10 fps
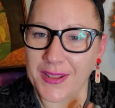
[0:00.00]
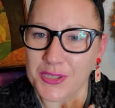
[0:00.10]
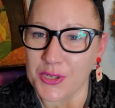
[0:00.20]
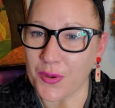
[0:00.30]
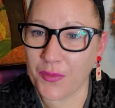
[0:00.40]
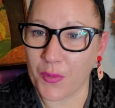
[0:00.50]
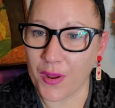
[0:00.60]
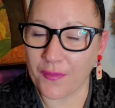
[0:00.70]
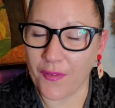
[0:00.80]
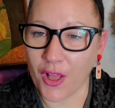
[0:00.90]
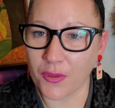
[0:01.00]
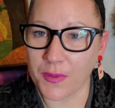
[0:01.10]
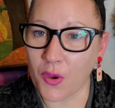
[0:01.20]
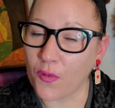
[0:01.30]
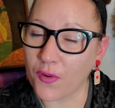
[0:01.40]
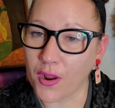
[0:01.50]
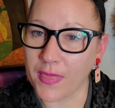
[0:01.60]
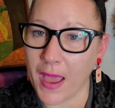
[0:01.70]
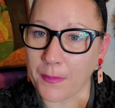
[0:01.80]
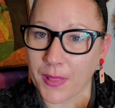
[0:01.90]
And so if you want to follow me over on
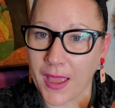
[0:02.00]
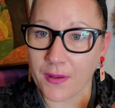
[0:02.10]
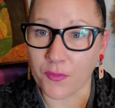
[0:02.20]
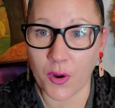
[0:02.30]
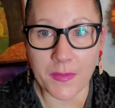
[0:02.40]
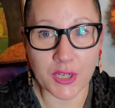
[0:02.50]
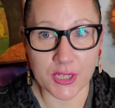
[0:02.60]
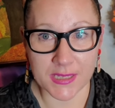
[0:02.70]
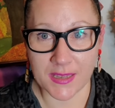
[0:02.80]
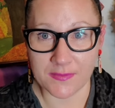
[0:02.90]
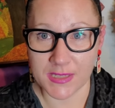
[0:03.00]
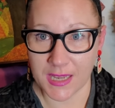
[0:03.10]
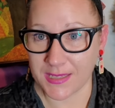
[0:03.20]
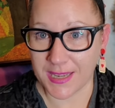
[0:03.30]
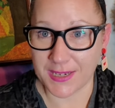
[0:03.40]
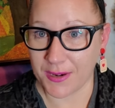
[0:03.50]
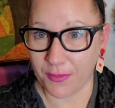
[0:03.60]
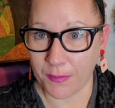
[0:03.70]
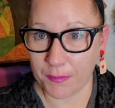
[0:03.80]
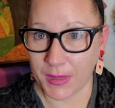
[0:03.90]
that platform, it just gives us a
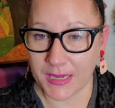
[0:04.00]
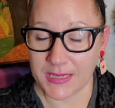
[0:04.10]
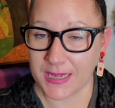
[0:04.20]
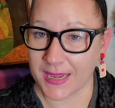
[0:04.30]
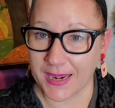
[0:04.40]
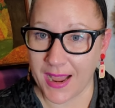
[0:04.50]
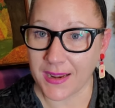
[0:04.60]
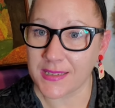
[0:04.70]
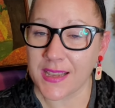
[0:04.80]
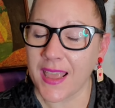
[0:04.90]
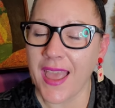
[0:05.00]
different place to connect.